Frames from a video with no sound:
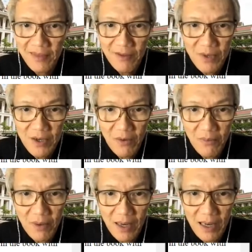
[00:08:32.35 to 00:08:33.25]
We call
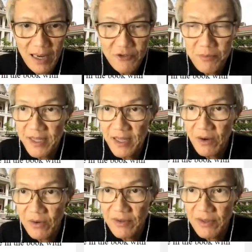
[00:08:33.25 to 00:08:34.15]
arithmetic
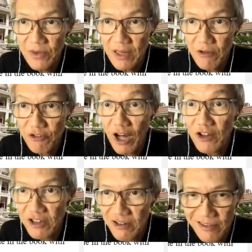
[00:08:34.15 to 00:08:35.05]
logic unit
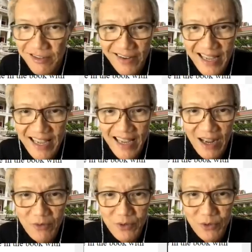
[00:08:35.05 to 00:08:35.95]
source,
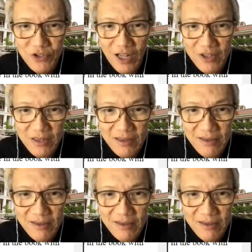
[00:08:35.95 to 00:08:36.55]
ALU source.